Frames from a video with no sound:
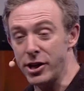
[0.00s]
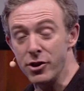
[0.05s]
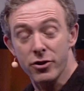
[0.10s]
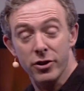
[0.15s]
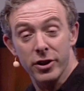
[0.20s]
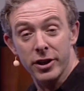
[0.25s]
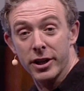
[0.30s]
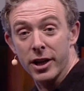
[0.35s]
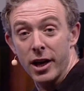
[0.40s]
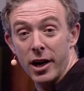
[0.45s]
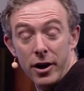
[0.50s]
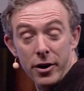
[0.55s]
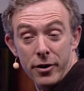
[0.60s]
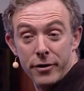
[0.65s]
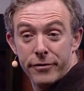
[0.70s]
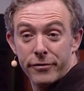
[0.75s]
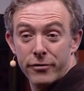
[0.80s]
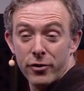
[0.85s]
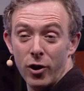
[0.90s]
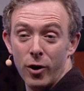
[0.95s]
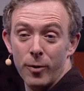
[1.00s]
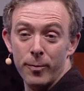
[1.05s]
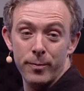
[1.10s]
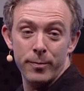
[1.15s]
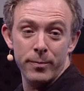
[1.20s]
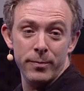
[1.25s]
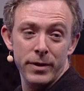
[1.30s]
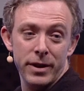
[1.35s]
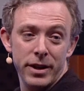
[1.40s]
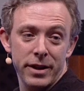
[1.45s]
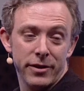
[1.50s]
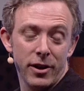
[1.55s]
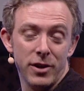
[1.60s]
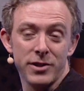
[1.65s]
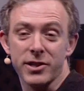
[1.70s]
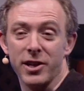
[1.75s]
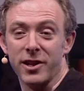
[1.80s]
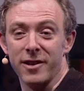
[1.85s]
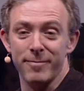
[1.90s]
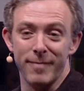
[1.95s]
you can go from those
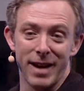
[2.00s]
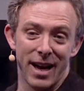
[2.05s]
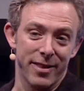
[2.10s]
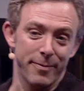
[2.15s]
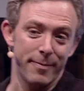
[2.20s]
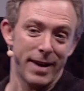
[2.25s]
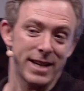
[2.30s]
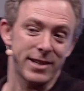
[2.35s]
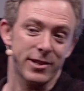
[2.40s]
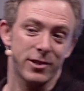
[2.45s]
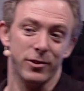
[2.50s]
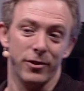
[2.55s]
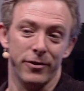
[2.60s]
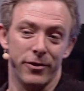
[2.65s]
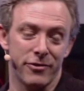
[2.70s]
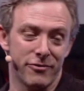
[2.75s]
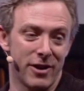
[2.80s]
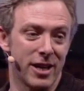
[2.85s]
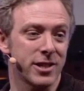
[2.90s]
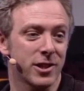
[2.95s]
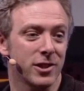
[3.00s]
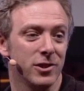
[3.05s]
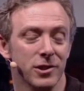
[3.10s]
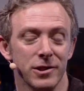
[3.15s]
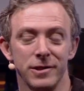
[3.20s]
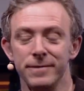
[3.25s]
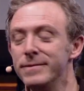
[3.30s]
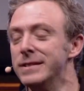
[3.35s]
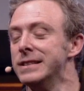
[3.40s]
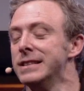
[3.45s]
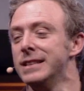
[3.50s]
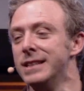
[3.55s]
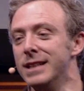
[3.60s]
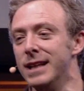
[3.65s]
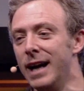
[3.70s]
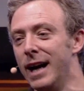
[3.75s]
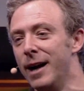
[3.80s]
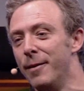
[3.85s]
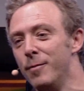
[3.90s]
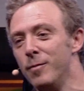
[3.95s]
kind of mathematical, theoretical
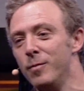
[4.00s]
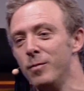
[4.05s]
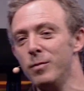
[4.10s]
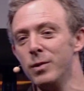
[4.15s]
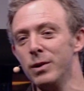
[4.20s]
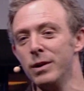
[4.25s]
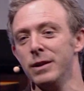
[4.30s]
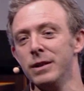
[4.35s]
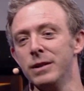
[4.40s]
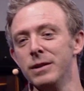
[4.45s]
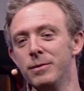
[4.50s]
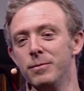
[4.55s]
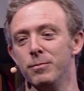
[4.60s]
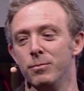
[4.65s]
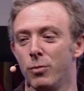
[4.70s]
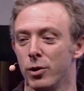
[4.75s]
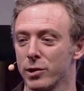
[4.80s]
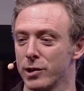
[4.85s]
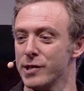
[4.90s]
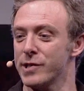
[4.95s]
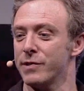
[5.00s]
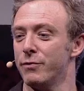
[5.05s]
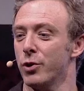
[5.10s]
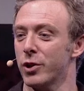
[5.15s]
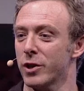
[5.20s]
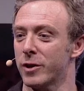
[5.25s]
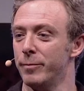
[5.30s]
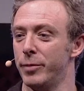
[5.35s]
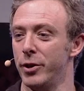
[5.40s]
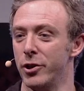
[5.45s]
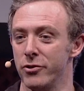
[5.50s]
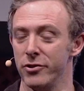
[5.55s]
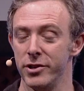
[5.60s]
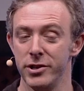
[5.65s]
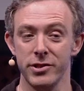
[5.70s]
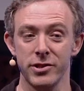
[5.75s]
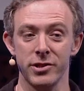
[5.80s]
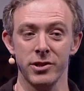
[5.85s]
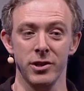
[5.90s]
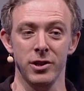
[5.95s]
um, models of what a computer
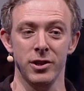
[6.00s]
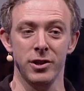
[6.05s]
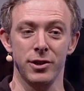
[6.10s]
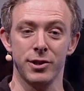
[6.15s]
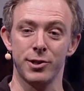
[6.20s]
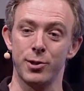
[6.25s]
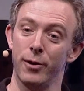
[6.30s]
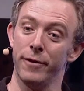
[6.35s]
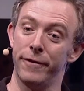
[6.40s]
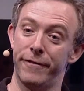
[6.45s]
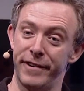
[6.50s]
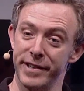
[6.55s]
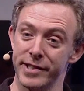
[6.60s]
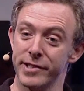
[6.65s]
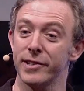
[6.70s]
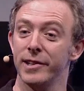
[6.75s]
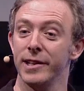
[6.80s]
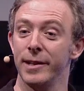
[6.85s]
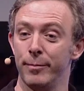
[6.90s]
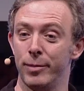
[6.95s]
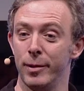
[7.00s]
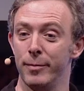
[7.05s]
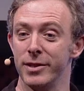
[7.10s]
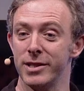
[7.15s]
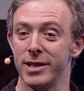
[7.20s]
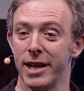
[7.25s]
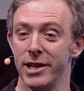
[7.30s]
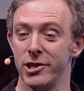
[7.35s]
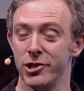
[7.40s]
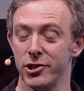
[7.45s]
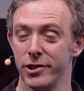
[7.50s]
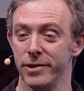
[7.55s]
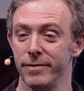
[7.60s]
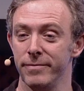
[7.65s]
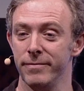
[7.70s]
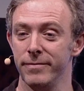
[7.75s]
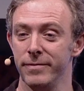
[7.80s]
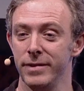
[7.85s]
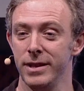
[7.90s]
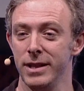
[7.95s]
is to a physical implementation.
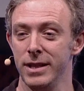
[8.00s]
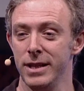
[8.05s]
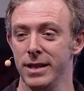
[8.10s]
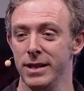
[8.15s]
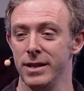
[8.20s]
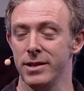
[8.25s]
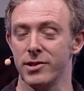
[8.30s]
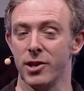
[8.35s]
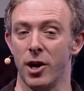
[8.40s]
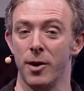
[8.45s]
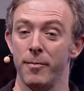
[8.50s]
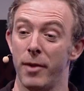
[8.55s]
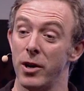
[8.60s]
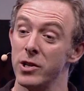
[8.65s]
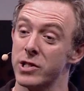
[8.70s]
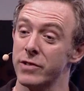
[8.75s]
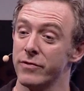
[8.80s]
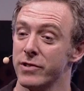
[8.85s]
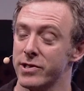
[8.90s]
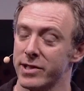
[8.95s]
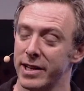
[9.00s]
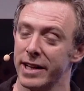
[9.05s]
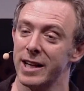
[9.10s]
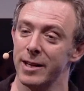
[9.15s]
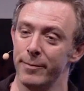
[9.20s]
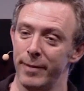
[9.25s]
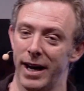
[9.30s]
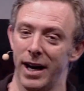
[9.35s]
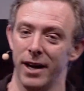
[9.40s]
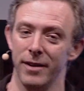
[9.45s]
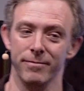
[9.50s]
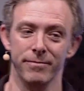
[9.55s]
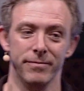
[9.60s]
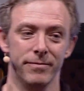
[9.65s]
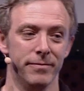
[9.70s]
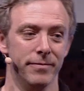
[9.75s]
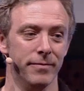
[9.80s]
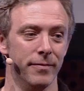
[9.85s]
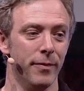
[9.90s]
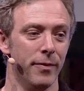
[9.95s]
So most of us think about
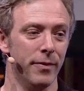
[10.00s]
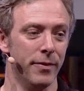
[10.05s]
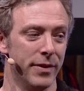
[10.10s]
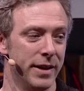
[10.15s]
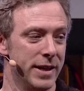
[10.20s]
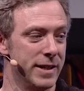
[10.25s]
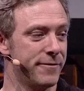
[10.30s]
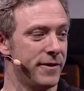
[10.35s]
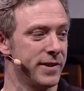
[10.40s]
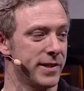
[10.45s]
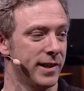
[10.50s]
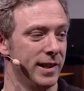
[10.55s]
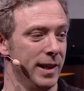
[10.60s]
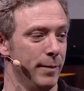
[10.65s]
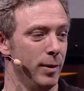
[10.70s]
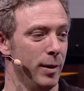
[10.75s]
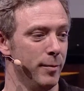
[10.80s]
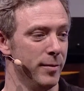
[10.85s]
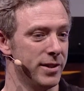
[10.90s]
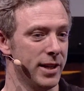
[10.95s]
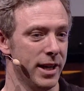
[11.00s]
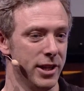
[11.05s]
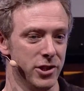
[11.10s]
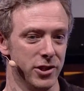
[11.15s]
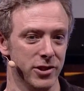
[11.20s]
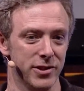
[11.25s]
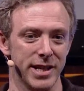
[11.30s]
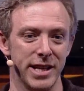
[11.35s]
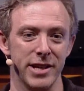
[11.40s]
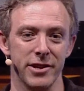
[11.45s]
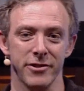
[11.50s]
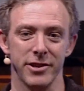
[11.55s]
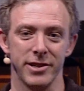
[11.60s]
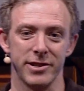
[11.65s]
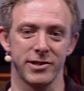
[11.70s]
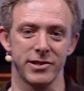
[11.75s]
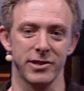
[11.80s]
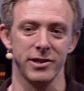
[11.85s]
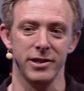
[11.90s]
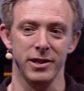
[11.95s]
these physical implementations. Either
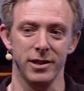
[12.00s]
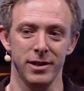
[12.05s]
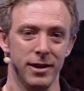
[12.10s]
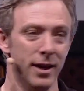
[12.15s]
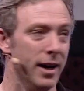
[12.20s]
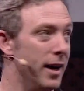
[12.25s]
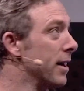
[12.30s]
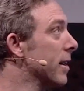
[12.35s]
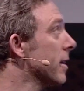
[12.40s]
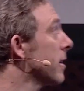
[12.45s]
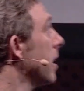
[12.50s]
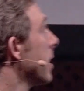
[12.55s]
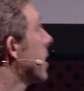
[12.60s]
it's a, a